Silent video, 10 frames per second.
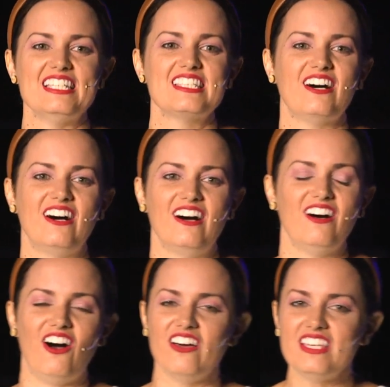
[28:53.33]
I
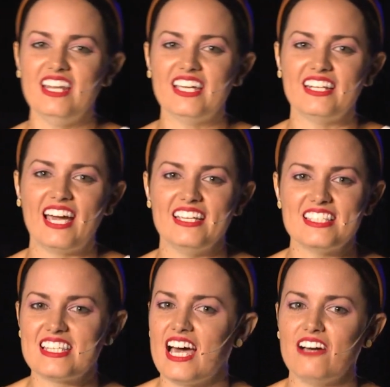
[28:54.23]
saw all the Nick at
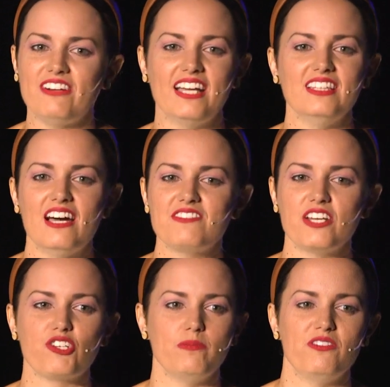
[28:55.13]
Night stuff. I
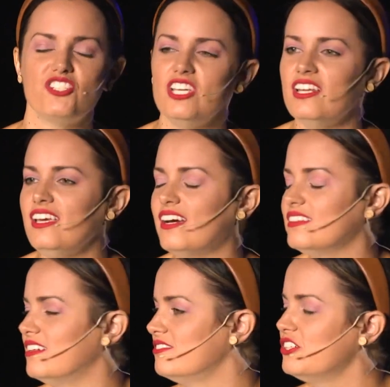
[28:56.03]
loved I Dream of
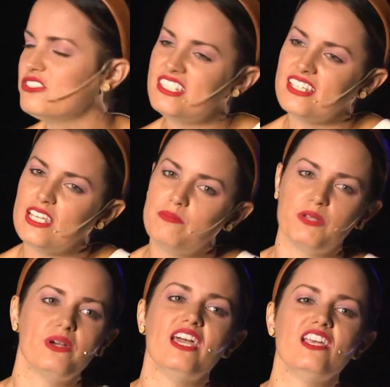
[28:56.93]
Jeannie, I Love
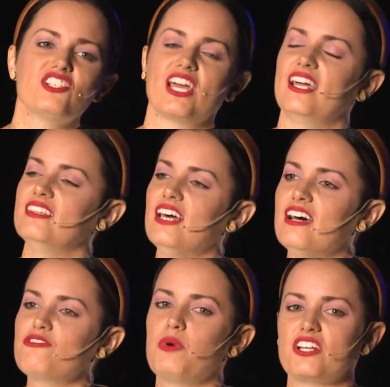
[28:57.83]
Lucy, Bewitched. I
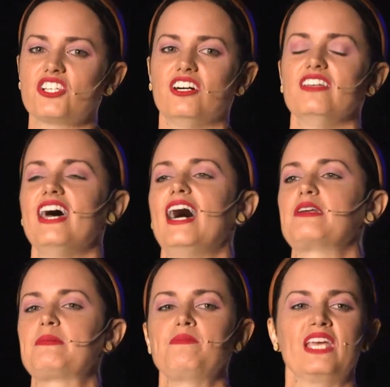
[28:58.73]
loved watching all
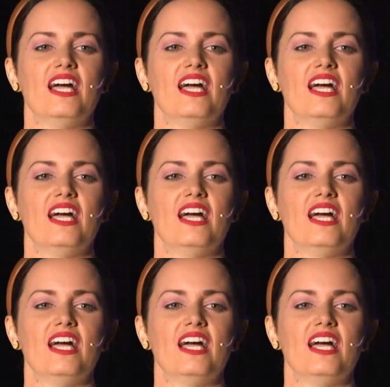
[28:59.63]
that.